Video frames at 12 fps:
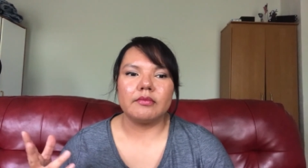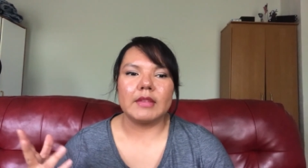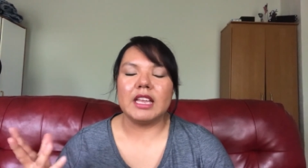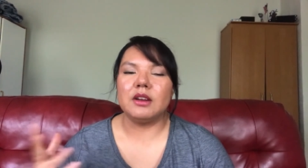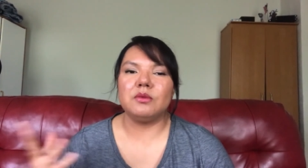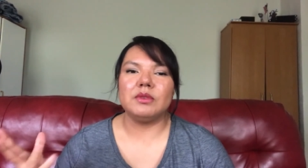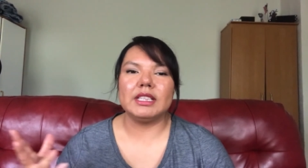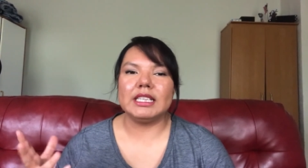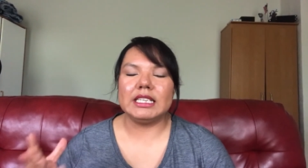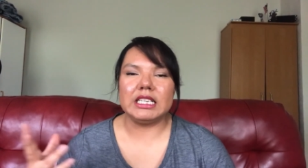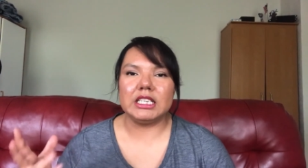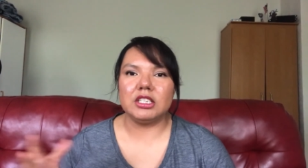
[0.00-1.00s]
I don't really
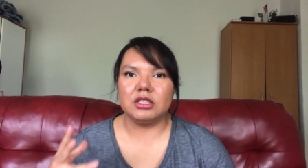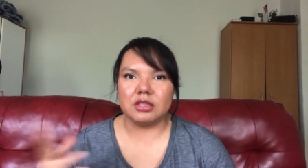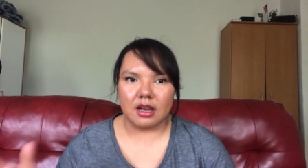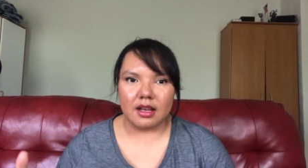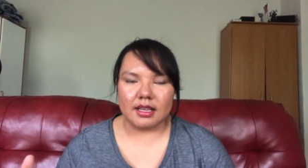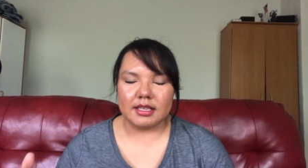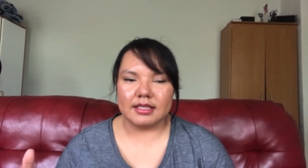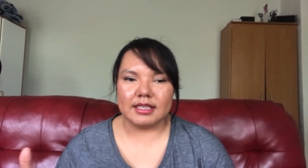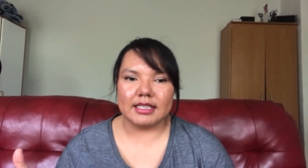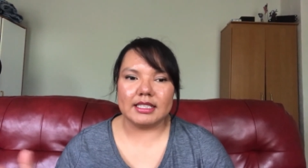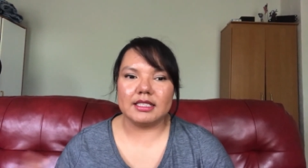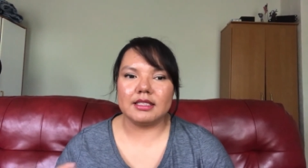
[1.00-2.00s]
need JAWS.
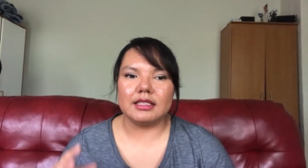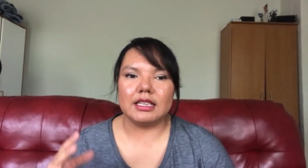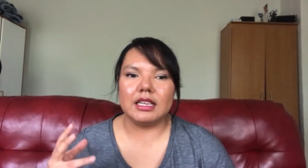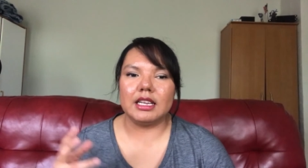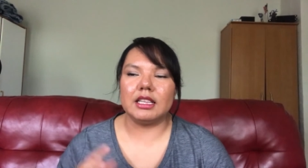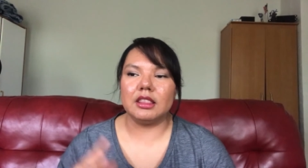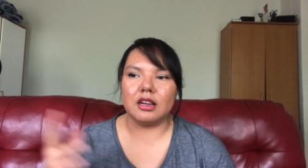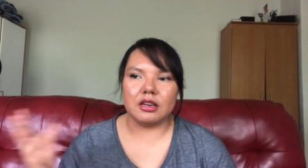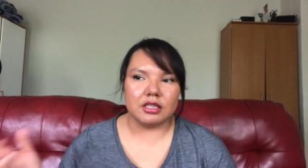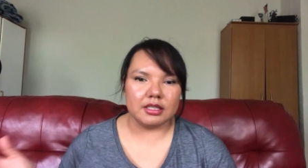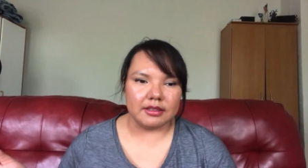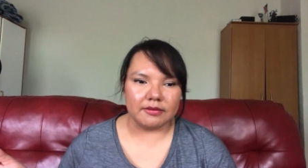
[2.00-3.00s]
I just
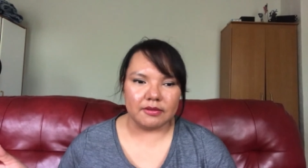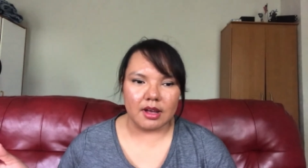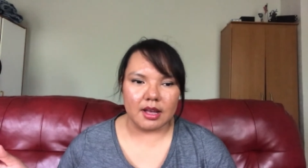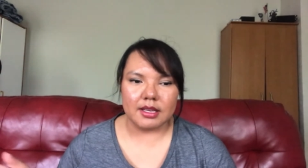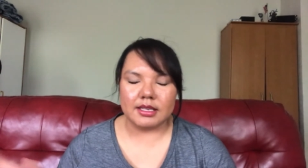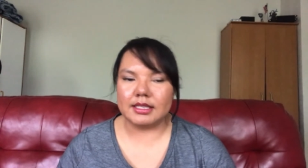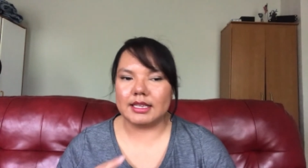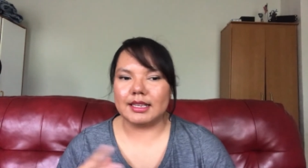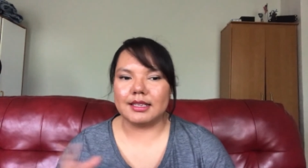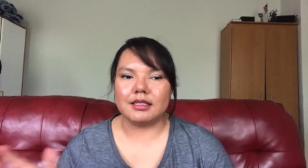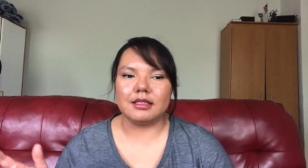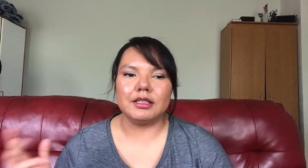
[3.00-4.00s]
enlarge the font
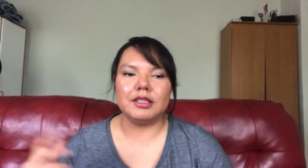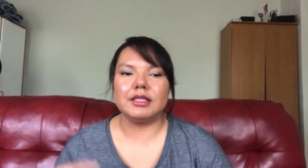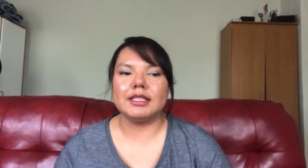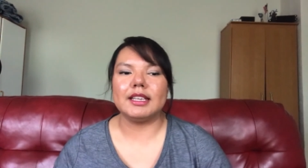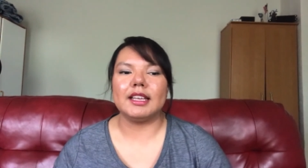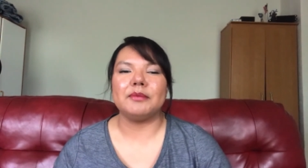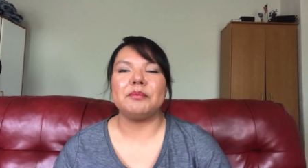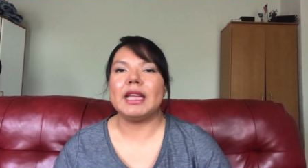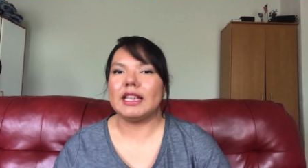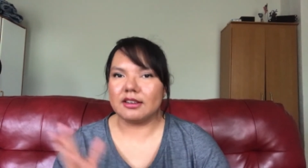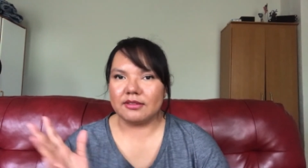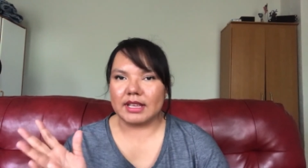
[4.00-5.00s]
and use a
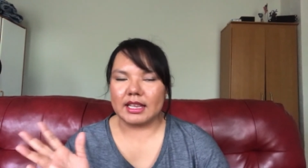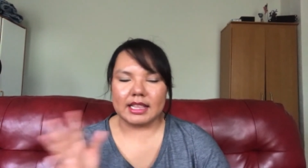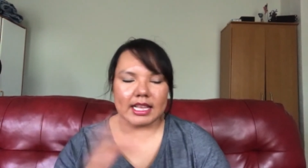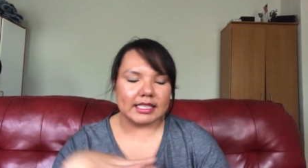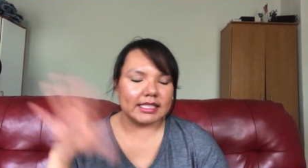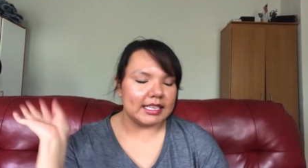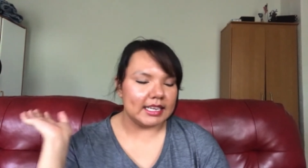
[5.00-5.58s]
magnifying glass.